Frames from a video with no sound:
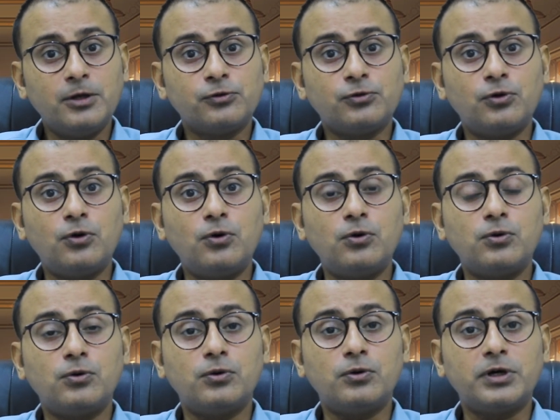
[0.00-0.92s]

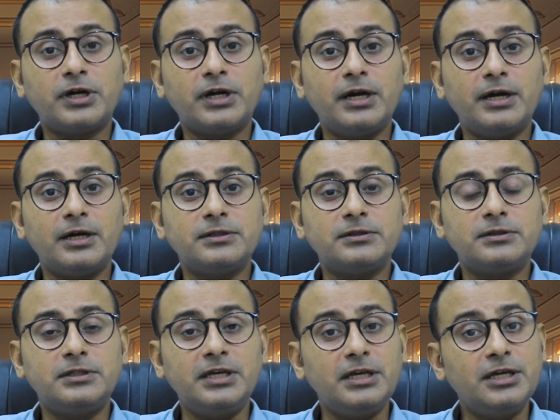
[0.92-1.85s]
So
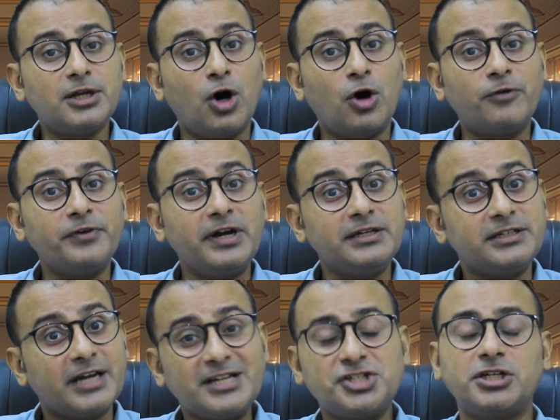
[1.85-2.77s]
the era of
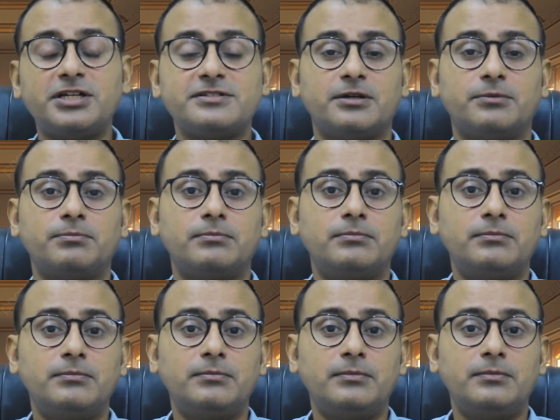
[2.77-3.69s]
interactionism
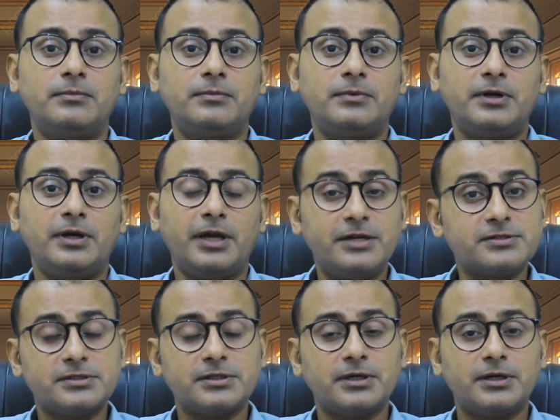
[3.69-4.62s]

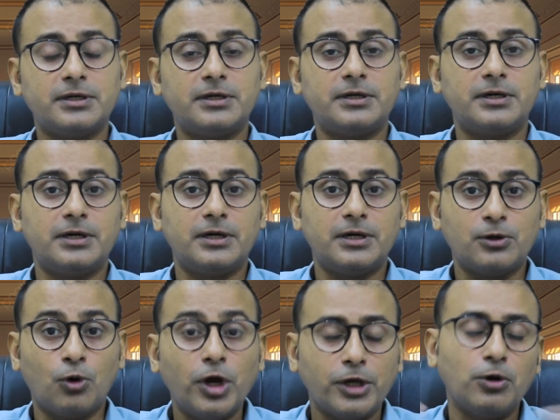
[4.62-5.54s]
is
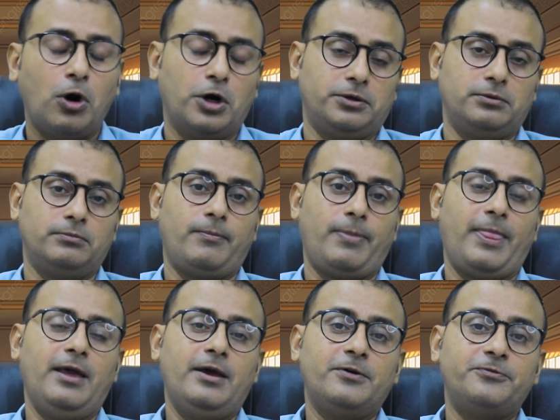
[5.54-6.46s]
going on,
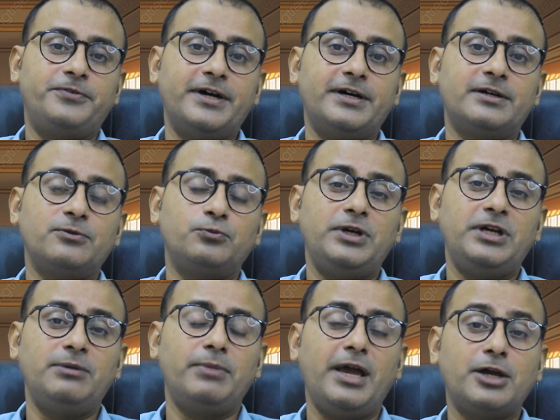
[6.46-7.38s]
where
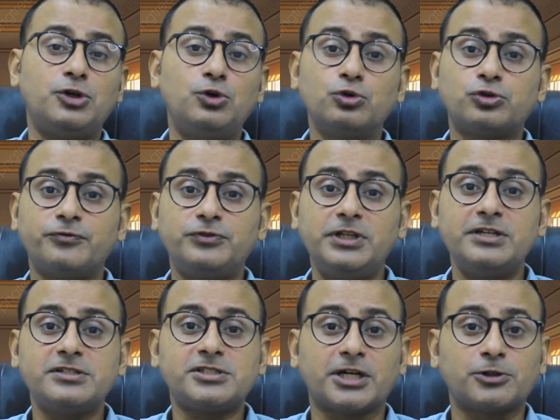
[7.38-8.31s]
we make use of
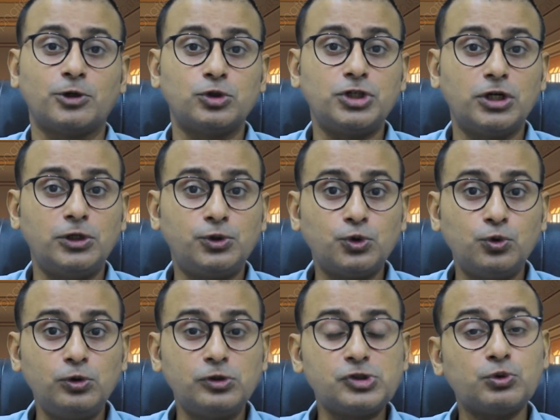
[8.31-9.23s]
these technological
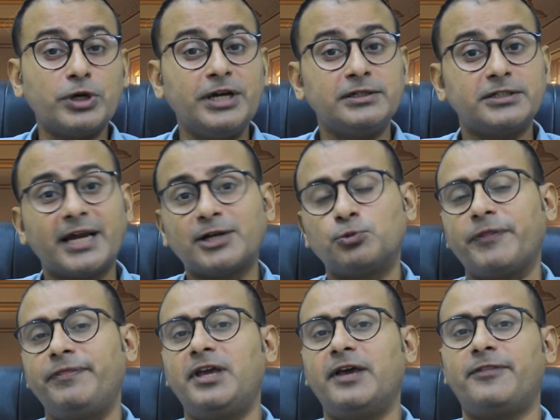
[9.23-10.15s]
tools to interact
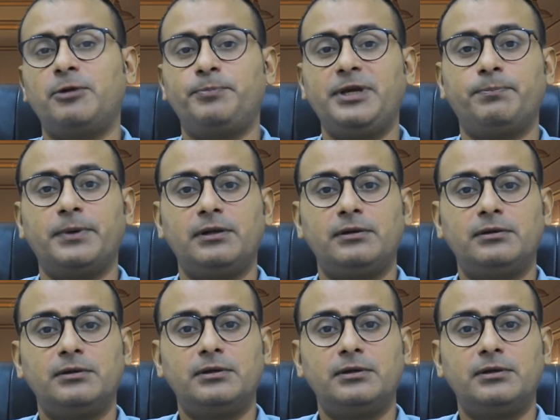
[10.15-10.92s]
with the other people.